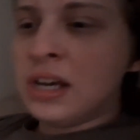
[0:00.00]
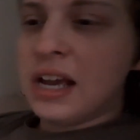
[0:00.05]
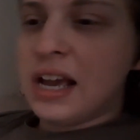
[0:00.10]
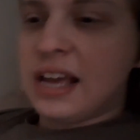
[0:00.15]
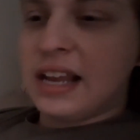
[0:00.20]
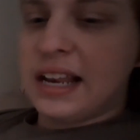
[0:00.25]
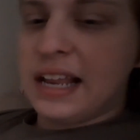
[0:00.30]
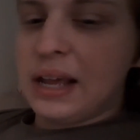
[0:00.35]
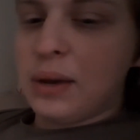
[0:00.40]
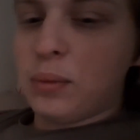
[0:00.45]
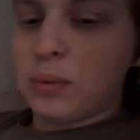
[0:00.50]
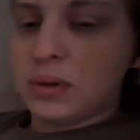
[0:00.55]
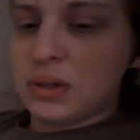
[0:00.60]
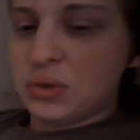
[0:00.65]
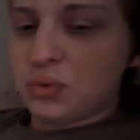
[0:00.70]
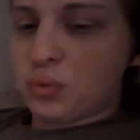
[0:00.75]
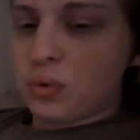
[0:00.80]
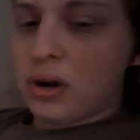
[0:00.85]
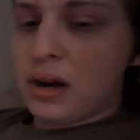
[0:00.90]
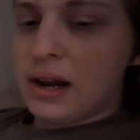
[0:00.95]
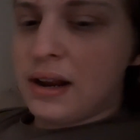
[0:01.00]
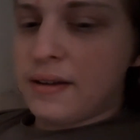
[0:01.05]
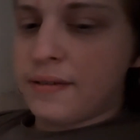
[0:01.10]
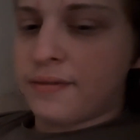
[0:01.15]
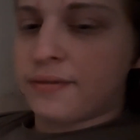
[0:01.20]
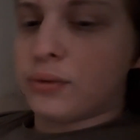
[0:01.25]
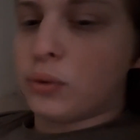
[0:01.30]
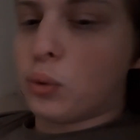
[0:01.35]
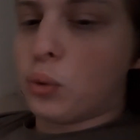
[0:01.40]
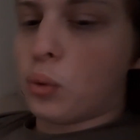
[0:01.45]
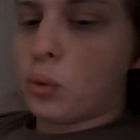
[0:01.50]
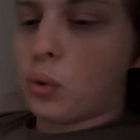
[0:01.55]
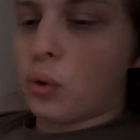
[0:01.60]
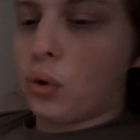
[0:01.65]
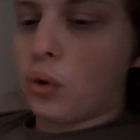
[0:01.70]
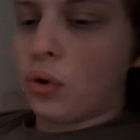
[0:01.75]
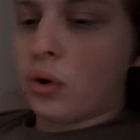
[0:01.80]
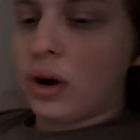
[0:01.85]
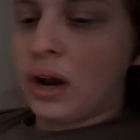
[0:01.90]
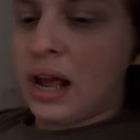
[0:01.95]
and he was ready
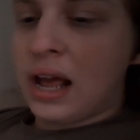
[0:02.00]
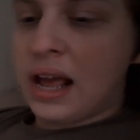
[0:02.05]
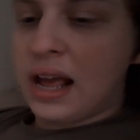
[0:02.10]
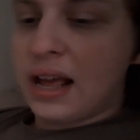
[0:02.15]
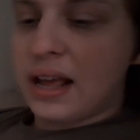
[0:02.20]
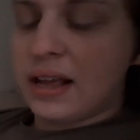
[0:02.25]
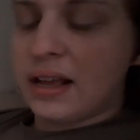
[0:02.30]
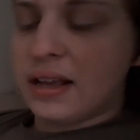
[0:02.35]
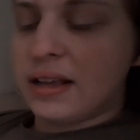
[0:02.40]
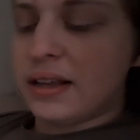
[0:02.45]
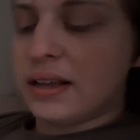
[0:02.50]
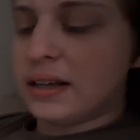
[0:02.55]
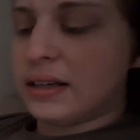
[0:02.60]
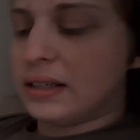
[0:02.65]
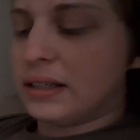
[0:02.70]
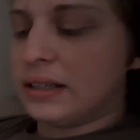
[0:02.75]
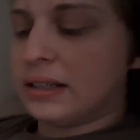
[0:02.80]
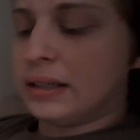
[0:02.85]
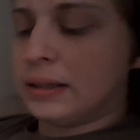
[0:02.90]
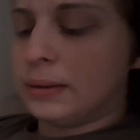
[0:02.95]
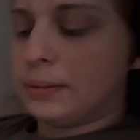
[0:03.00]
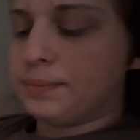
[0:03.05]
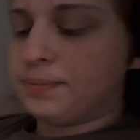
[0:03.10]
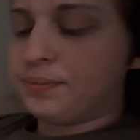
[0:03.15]
for a...